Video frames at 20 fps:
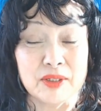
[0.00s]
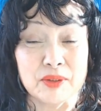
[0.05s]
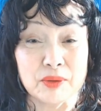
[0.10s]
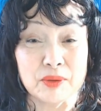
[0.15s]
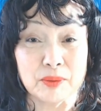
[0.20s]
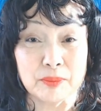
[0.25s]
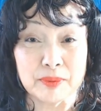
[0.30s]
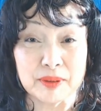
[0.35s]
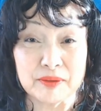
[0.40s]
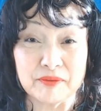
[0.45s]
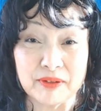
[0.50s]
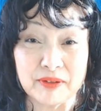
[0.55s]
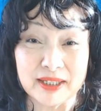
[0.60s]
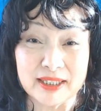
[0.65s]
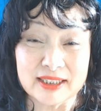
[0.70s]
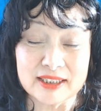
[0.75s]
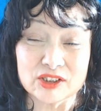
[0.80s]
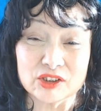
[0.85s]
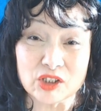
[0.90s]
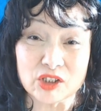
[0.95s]
you'll be
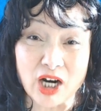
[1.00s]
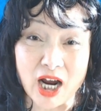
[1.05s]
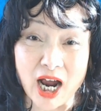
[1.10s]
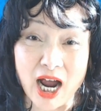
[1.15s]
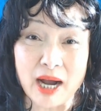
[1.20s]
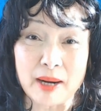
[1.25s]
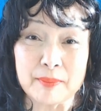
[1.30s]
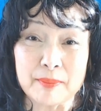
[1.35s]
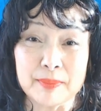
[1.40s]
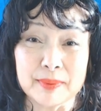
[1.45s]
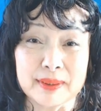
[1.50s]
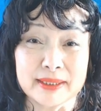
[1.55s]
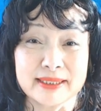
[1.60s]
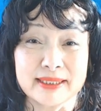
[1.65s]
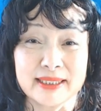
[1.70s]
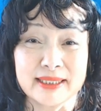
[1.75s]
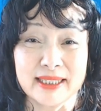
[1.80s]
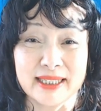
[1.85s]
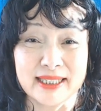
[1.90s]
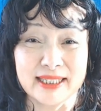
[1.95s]
very sharp
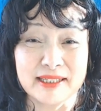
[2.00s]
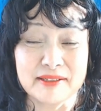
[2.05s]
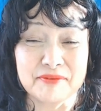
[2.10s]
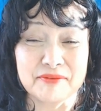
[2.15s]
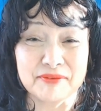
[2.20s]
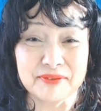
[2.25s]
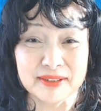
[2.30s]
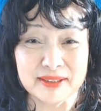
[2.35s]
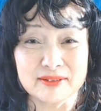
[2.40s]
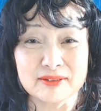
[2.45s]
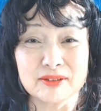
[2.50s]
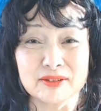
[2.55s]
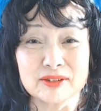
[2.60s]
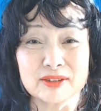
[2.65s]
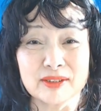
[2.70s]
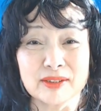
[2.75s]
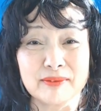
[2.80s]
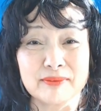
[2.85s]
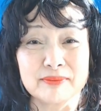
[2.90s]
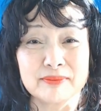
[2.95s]
in the
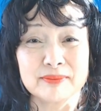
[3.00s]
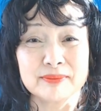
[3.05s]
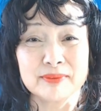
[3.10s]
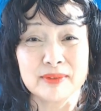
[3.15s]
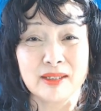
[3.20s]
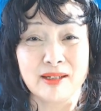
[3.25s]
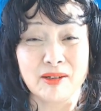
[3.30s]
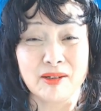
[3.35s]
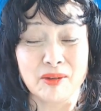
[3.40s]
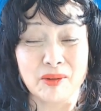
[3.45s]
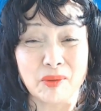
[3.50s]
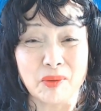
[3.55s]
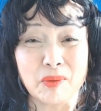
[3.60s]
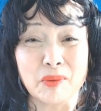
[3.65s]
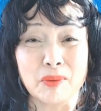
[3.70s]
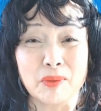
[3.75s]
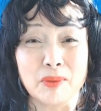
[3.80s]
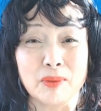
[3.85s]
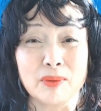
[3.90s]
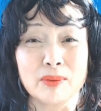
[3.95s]
fields of
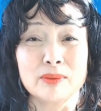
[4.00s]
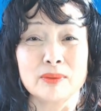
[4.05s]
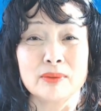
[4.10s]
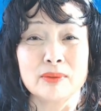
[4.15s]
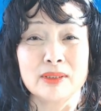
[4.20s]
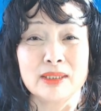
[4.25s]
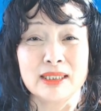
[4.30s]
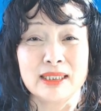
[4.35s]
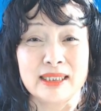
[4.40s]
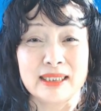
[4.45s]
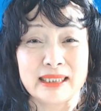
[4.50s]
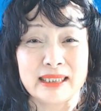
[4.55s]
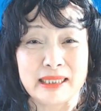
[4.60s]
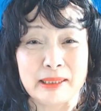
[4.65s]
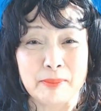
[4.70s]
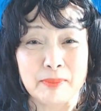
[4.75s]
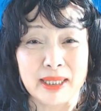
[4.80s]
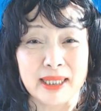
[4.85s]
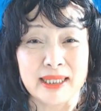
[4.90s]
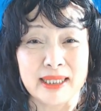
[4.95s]
law,
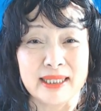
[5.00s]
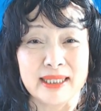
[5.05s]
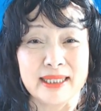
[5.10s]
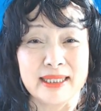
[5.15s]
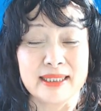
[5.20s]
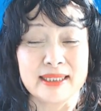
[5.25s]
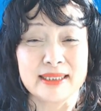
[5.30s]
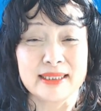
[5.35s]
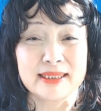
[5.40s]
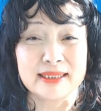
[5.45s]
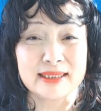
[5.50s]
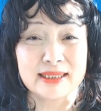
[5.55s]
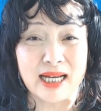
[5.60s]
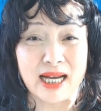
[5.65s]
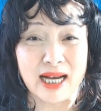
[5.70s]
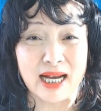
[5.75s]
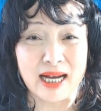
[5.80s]
debating,